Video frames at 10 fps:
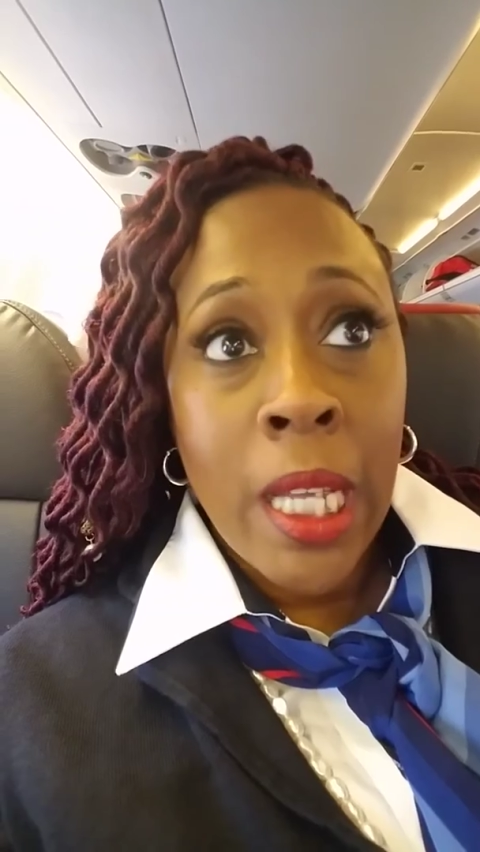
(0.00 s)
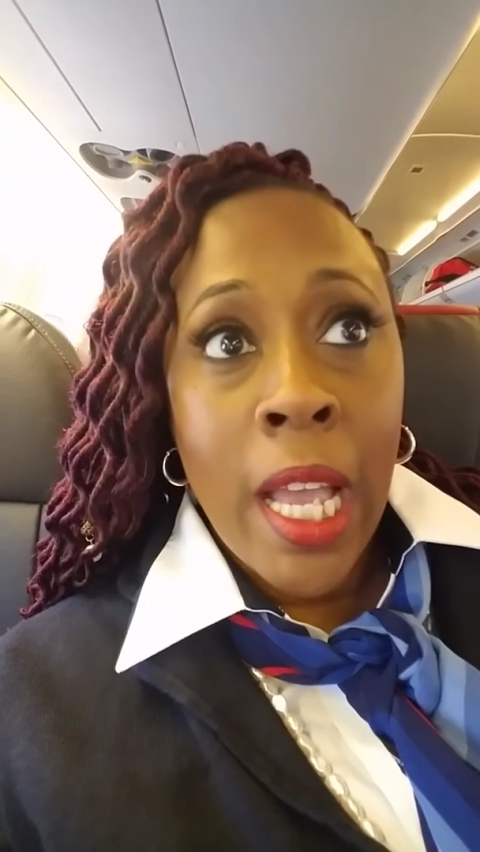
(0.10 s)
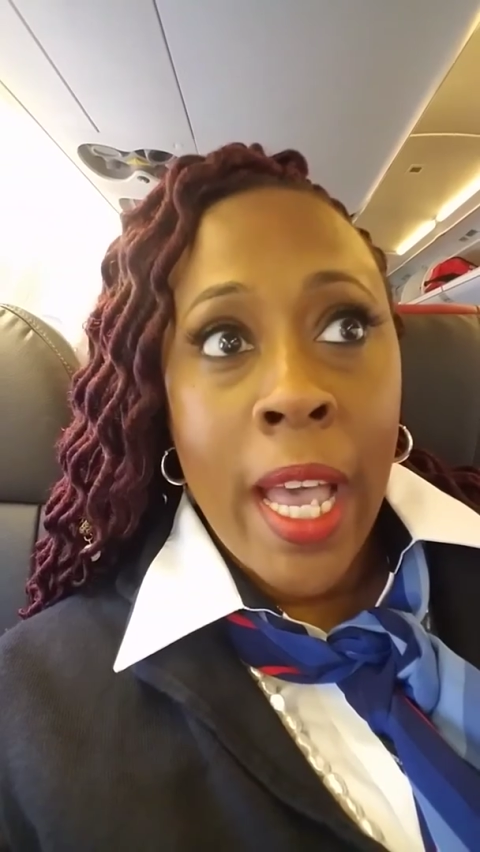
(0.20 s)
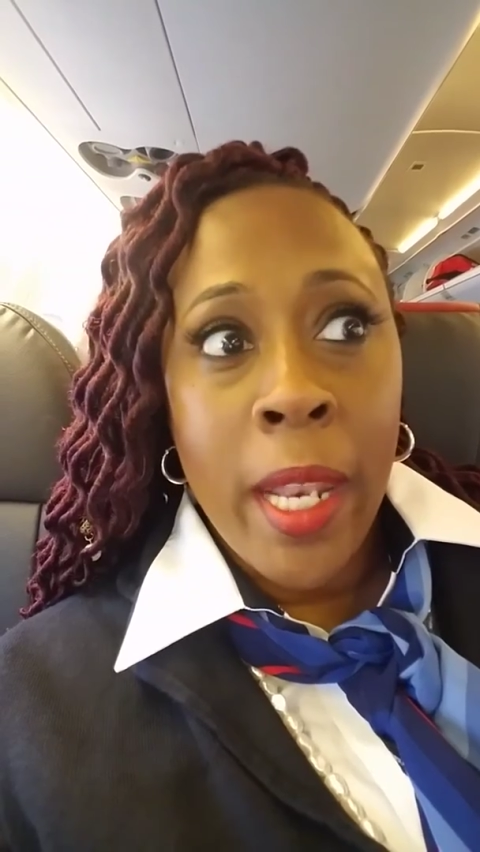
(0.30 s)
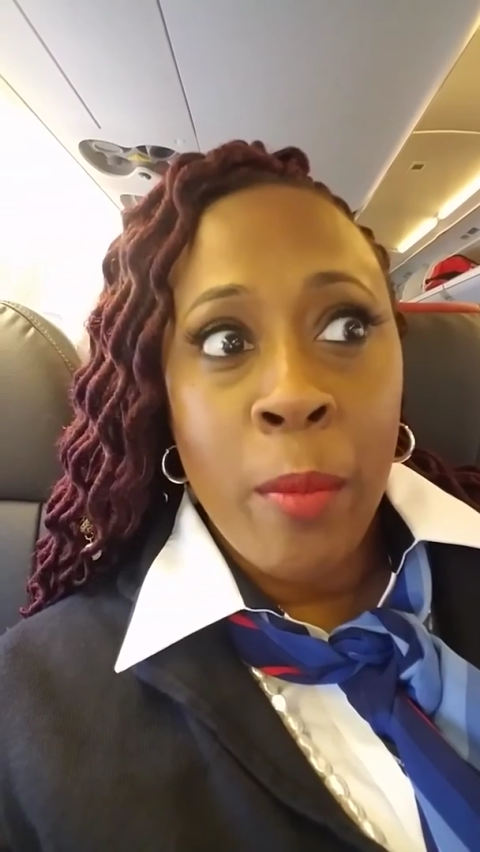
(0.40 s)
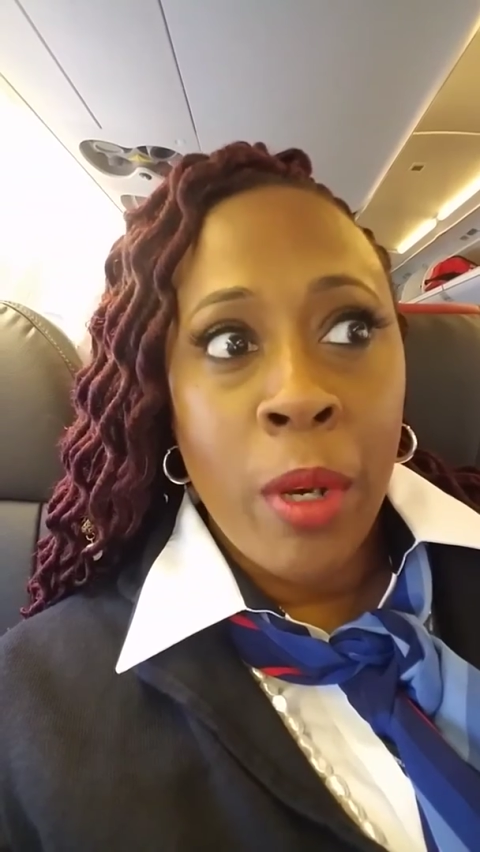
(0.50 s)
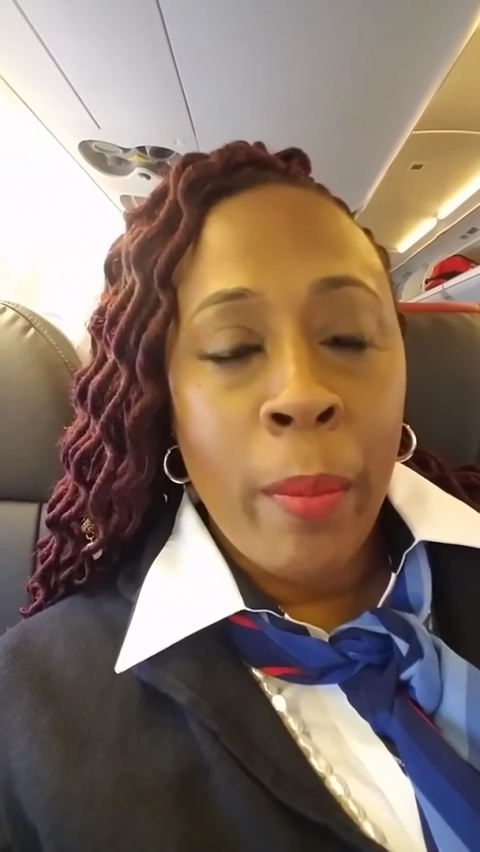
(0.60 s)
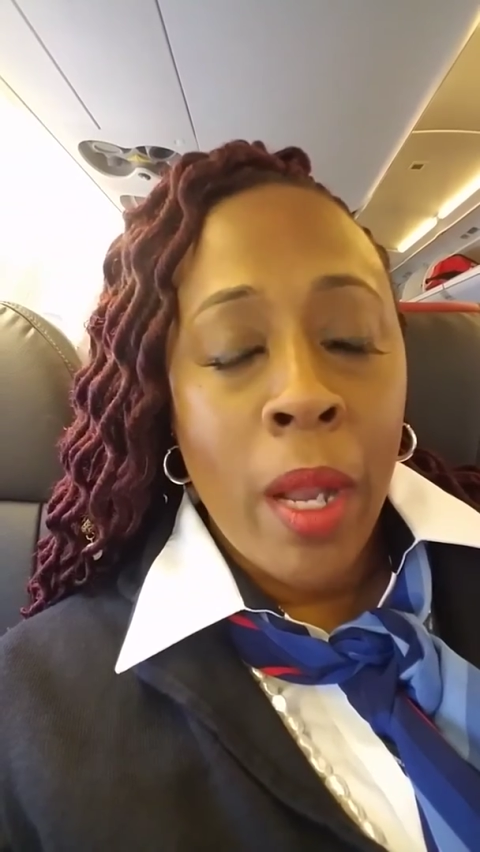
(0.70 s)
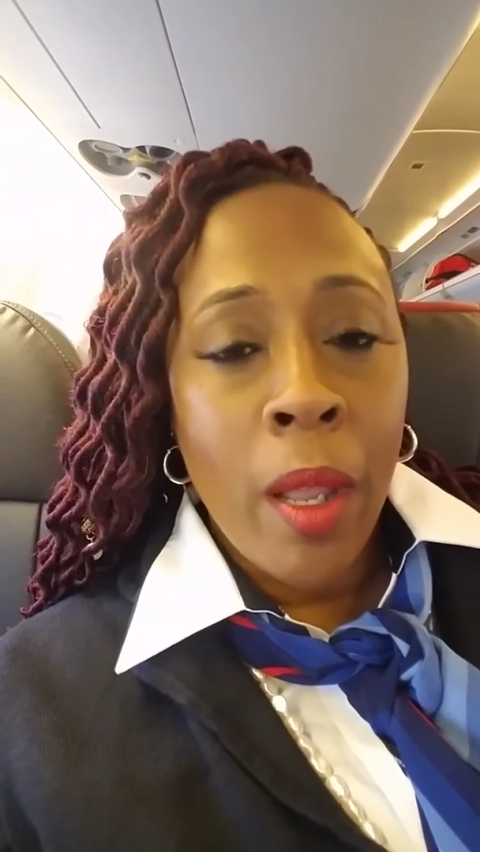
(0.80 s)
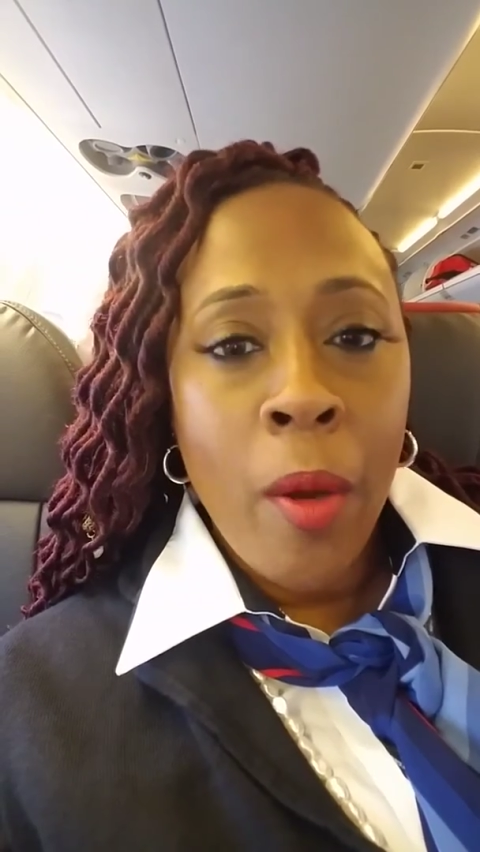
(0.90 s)
I didn't bring
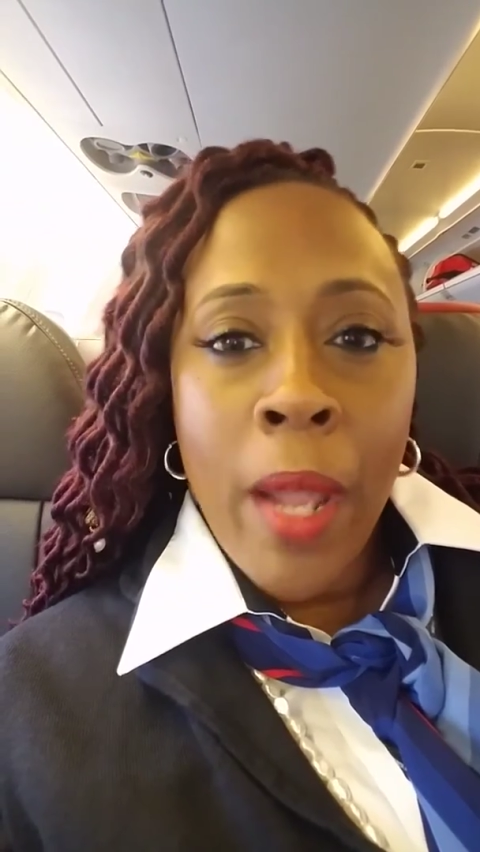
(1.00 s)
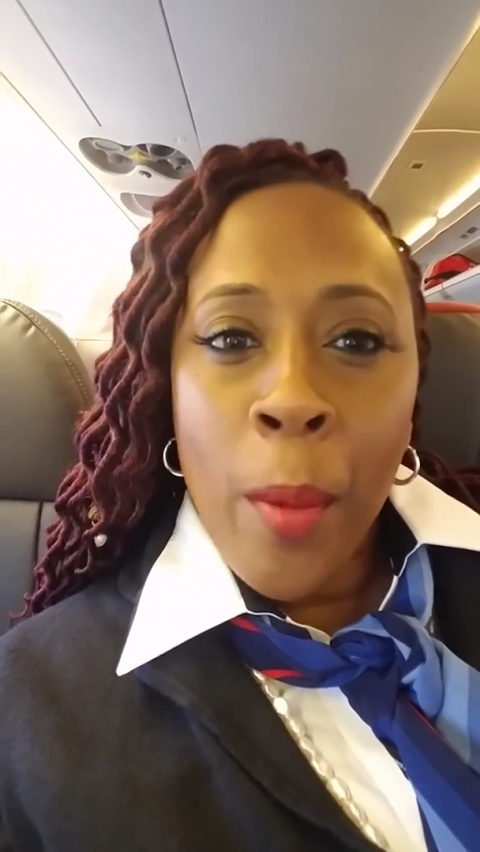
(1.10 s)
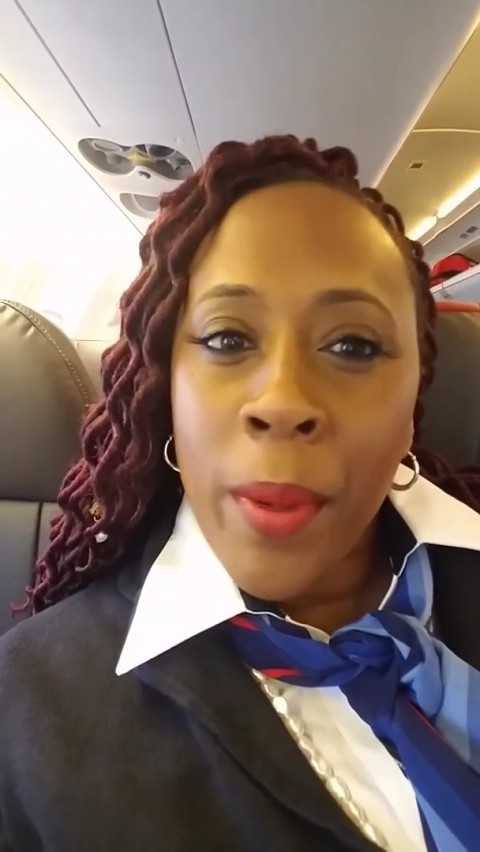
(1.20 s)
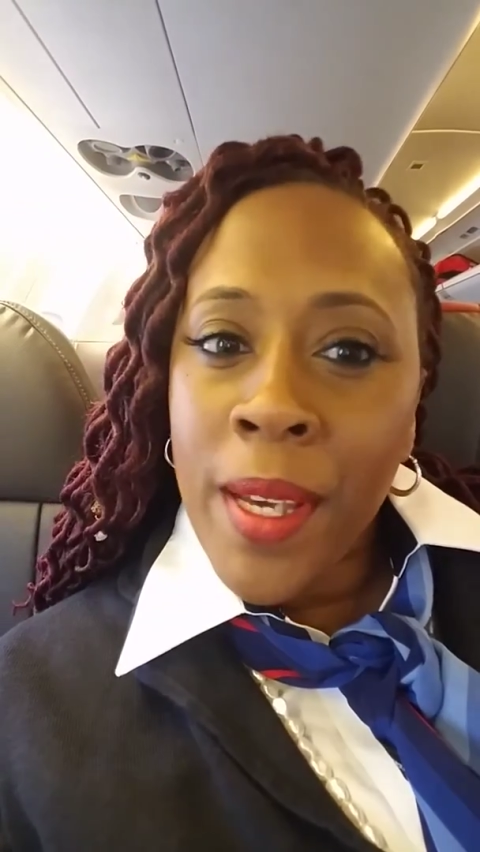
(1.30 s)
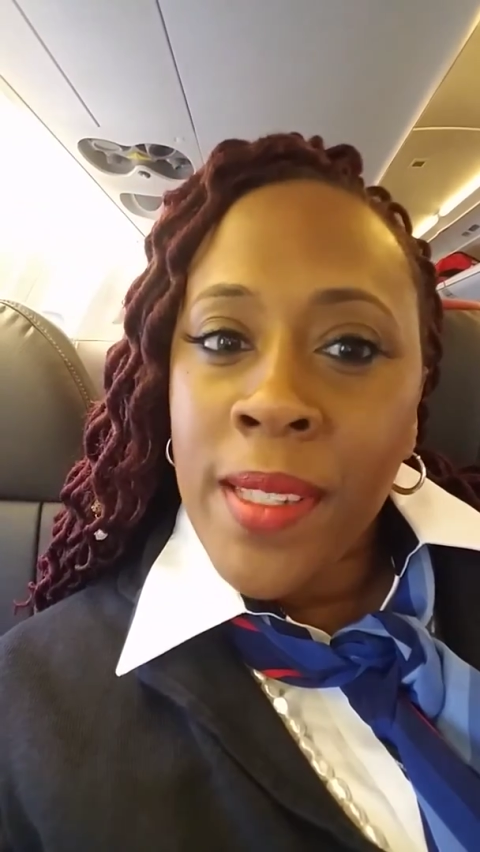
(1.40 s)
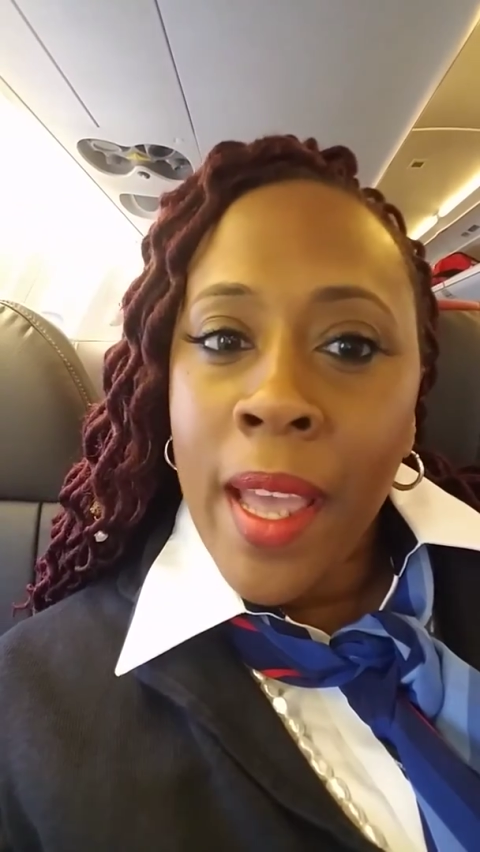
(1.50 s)
my coat out because I